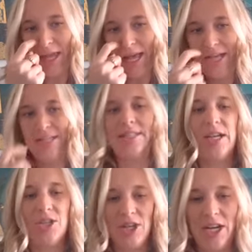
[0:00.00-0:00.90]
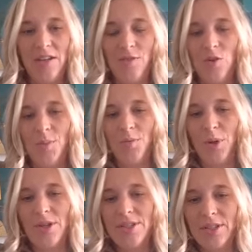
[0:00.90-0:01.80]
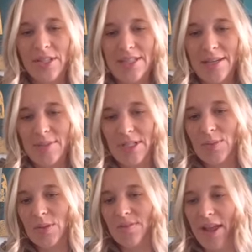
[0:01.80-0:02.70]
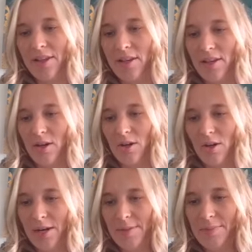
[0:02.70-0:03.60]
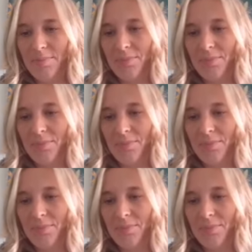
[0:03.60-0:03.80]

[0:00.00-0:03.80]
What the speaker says: As such, any form of postal acceptance was valid in their agreement.